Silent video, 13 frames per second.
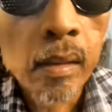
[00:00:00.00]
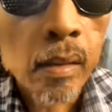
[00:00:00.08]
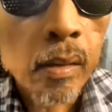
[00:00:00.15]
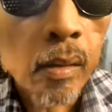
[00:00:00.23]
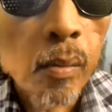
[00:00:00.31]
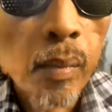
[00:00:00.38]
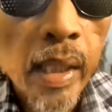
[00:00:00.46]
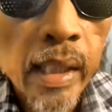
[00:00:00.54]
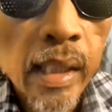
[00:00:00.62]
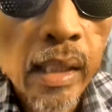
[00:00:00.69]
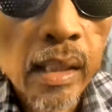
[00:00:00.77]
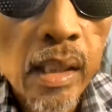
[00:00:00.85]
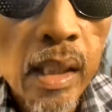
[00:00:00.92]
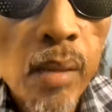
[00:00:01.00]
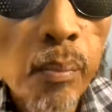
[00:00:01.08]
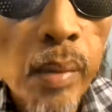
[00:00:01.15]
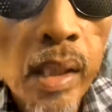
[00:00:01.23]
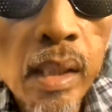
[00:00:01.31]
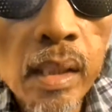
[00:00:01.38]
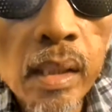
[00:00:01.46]
To make it
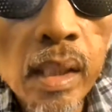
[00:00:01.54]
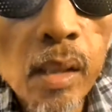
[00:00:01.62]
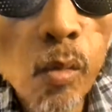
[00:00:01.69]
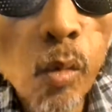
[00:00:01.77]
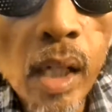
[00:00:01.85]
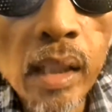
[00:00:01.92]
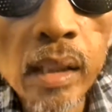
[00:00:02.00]
simple, in 1